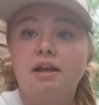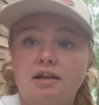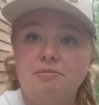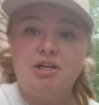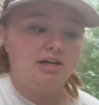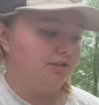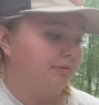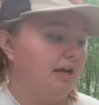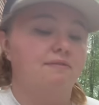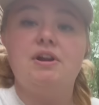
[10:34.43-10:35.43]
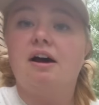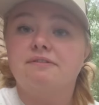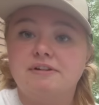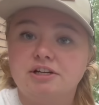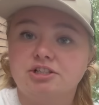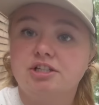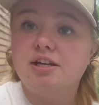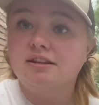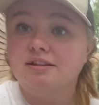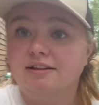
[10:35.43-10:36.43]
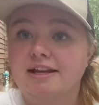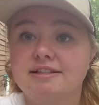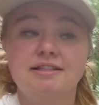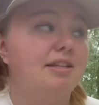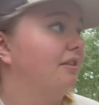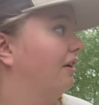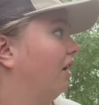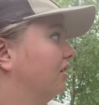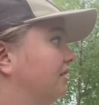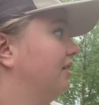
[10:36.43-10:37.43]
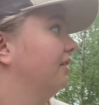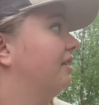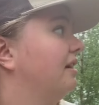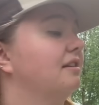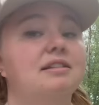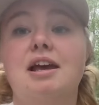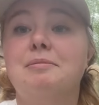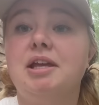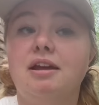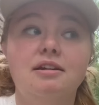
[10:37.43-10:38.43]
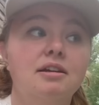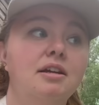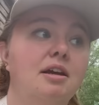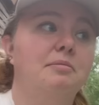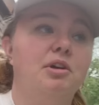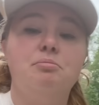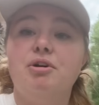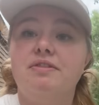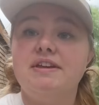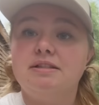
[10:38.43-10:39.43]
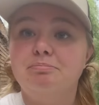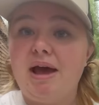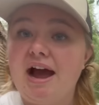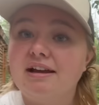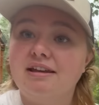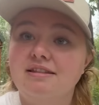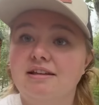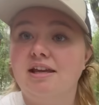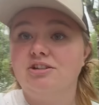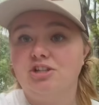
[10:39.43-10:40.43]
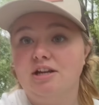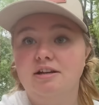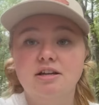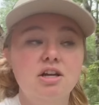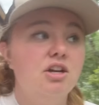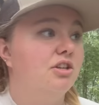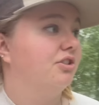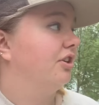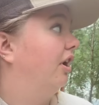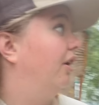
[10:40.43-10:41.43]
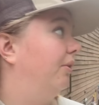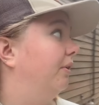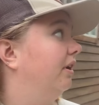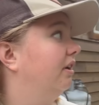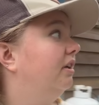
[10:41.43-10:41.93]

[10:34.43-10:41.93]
and because we have not finished the list, there are still things coming in. I'm gonna put this back in the kitchen, so.